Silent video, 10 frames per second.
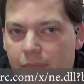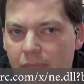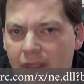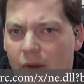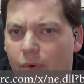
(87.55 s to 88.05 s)

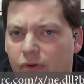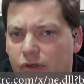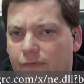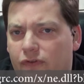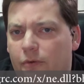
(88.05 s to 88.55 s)
and what
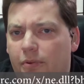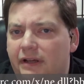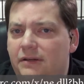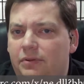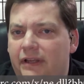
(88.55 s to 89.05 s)
universal
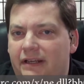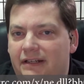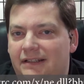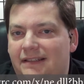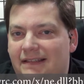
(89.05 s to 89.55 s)
plug-and-play
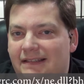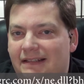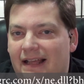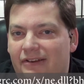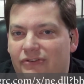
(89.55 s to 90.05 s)
does is it
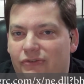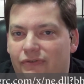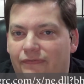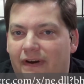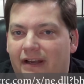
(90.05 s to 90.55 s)
allows you to
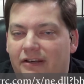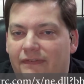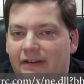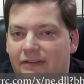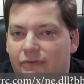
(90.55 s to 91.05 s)
find
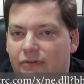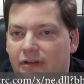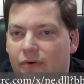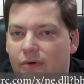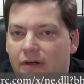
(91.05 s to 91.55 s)
devices on your
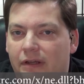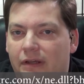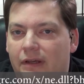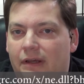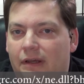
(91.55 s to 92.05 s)
network
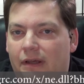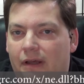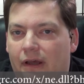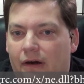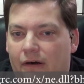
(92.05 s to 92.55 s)

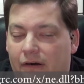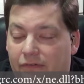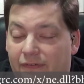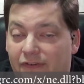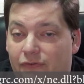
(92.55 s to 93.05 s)
or
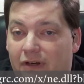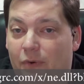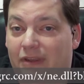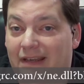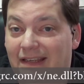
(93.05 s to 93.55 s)
devices on your
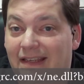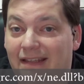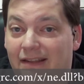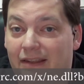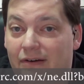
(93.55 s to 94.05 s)
network that need to get
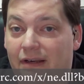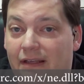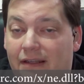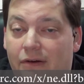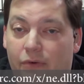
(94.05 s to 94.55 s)
to the
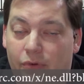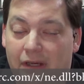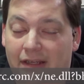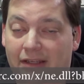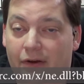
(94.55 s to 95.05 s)
internet. You
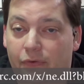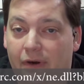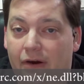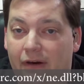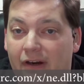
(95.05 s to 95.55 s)
can tell the
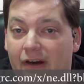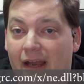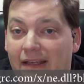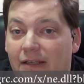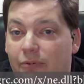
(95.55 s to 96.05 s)
router, here, I
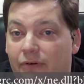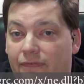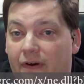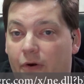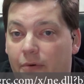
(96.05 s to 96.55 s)
need to
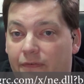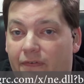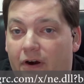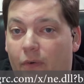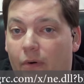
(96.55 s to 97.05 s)
open a
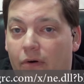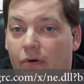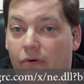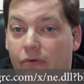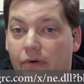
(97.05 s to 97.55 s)
firewall
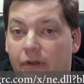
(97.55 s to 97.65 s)
hole